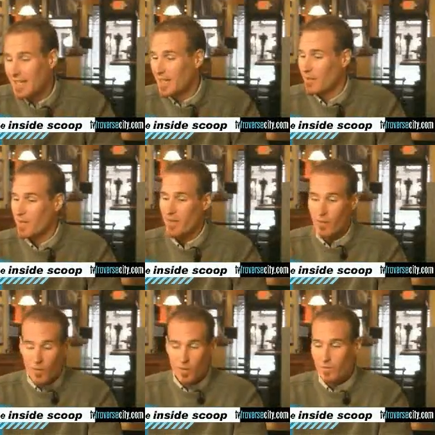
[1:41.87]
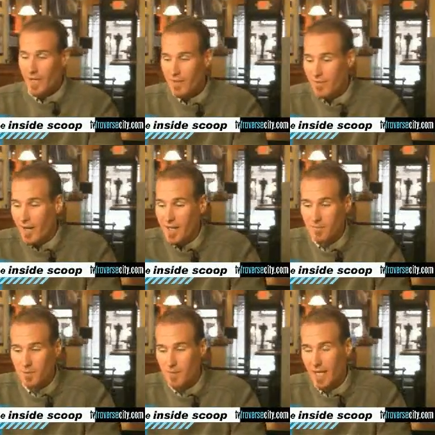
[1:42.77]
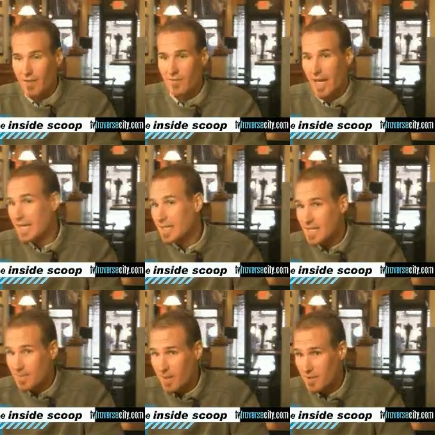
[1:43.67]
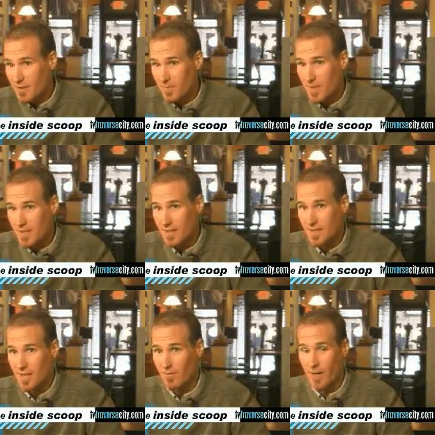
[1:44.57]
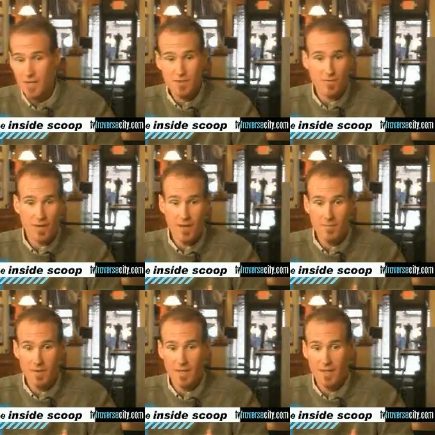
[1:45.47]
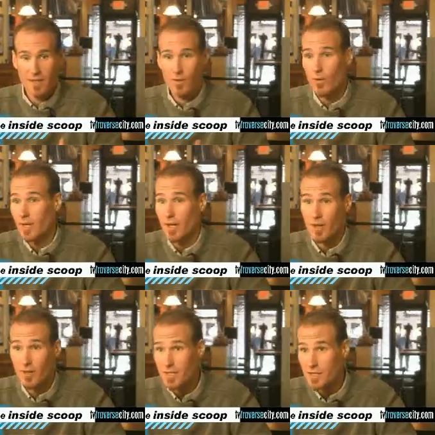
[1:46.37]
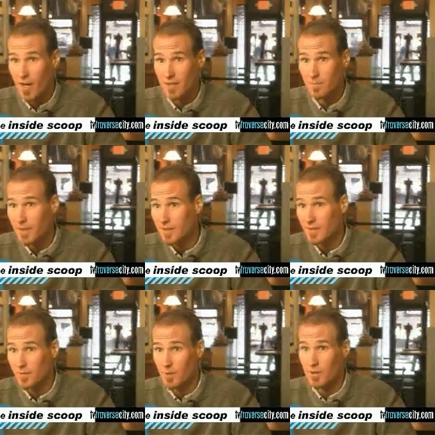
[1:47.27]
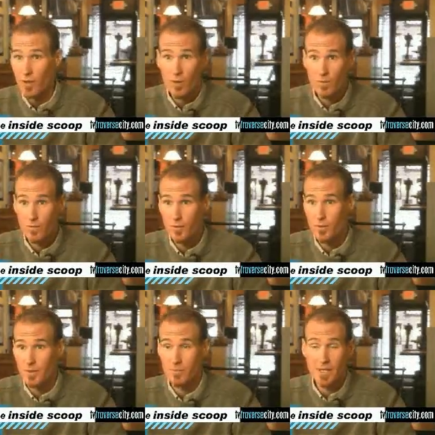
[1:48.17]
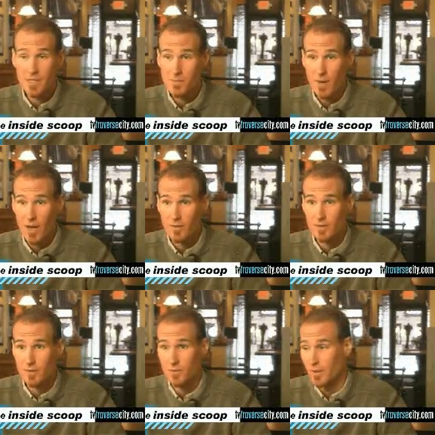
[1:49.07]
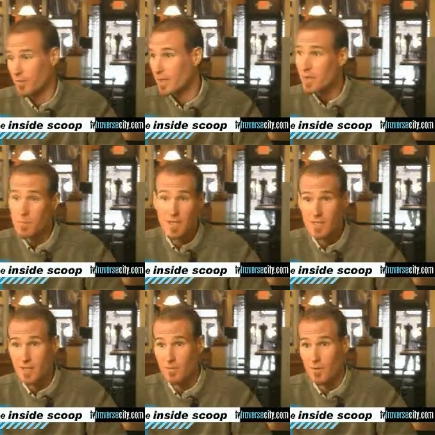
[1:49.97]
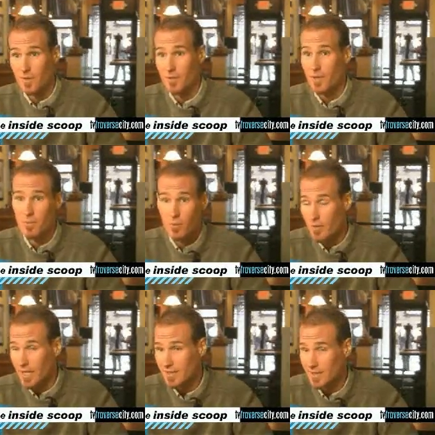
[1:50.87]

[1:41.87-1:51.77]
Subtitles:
We have a whole array of items. We have 18 specialty pizzas that range from coconut curry sauce pizza with tofu and bean sprouts to a Greek pizza with a Greek puttanesca